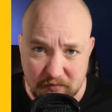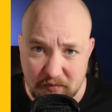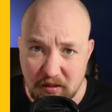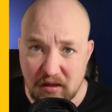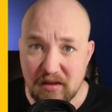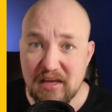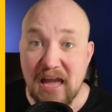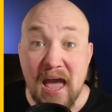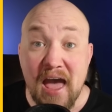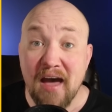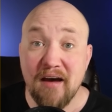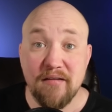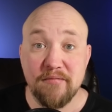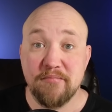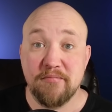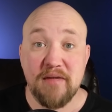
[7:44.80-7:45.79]
yeah,
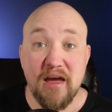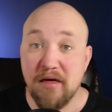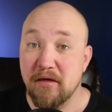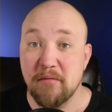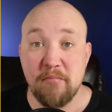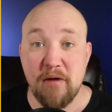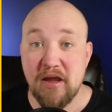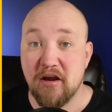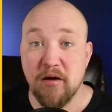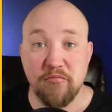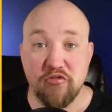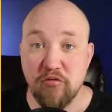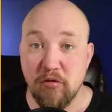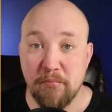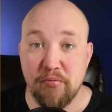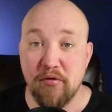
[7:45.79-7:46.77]
it might come
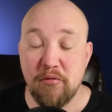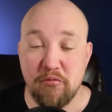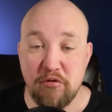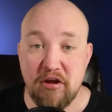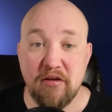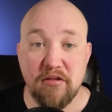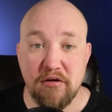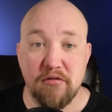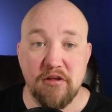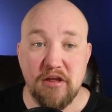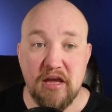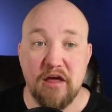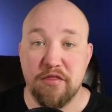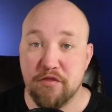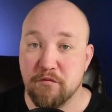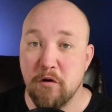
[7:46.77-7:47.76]
to a point where you literally
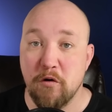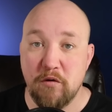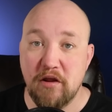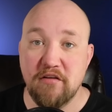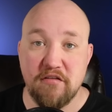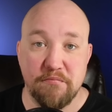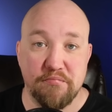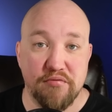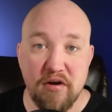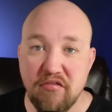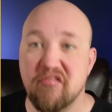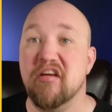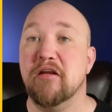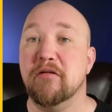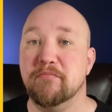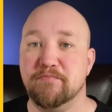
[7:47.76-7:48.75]
get thrown into
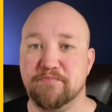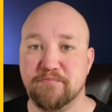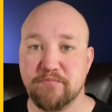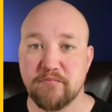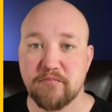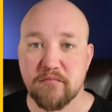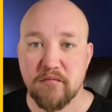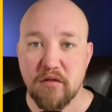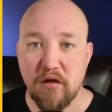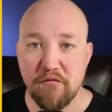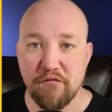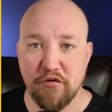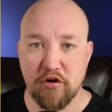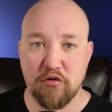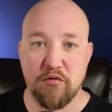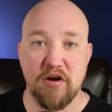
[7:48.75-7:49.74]
prison
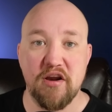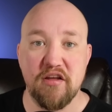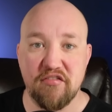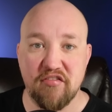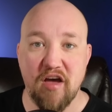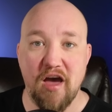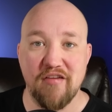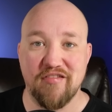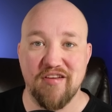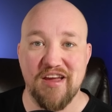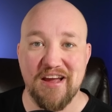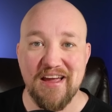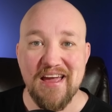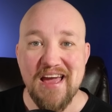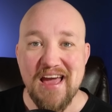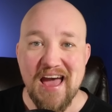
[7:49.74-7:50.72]
for
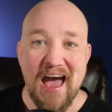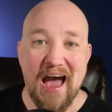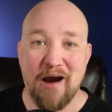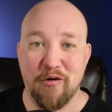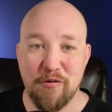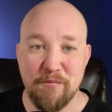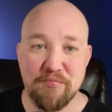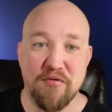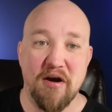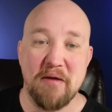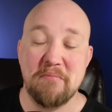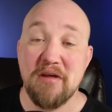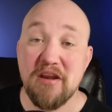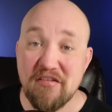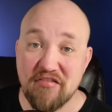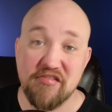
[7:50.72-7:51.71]
criticizing our prime
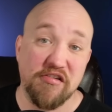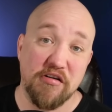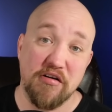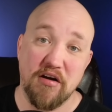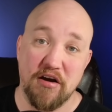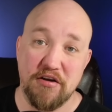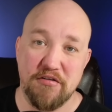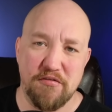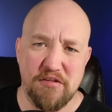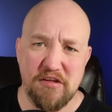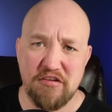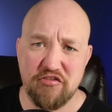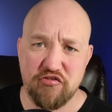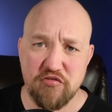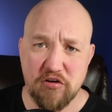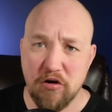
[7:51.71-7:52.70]
minister under
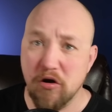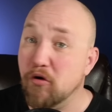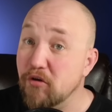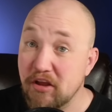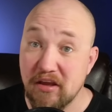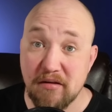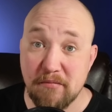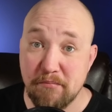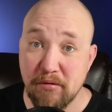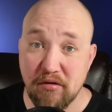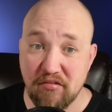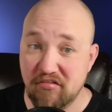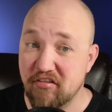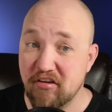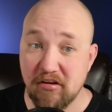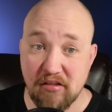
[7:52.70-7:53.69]
these draconian Bill
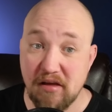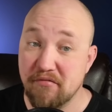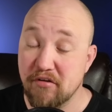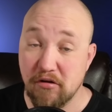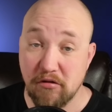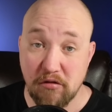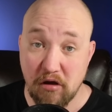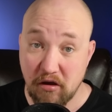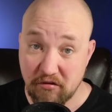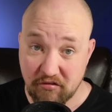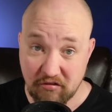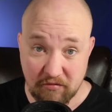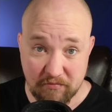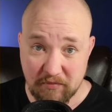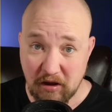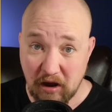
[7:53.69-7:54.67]
C-11 laws.
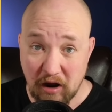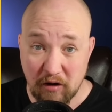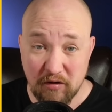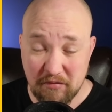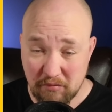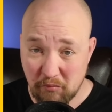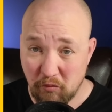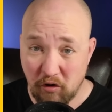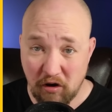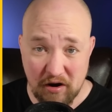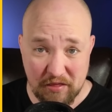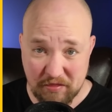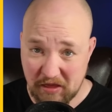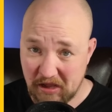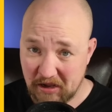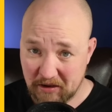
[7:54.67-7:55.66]
I don't even want to
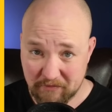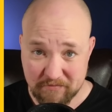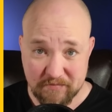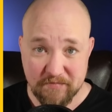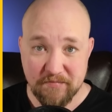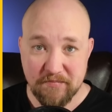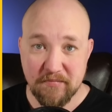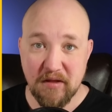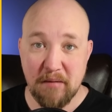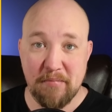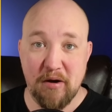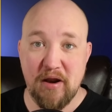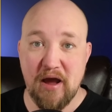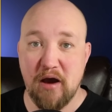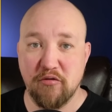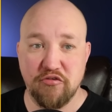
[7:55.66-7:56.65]
think
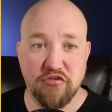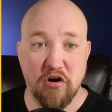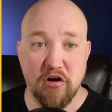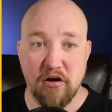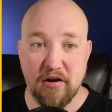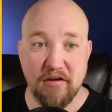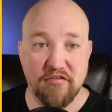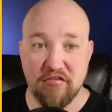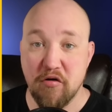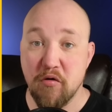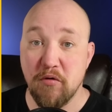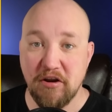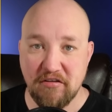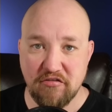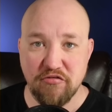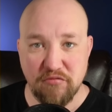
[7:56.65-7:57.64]
about how dark it's
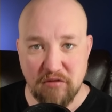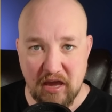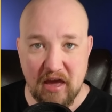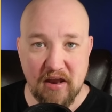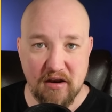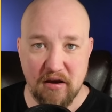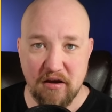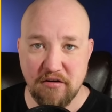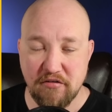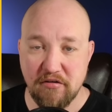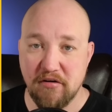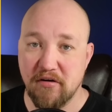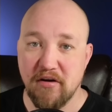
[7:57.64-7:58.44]
going to get under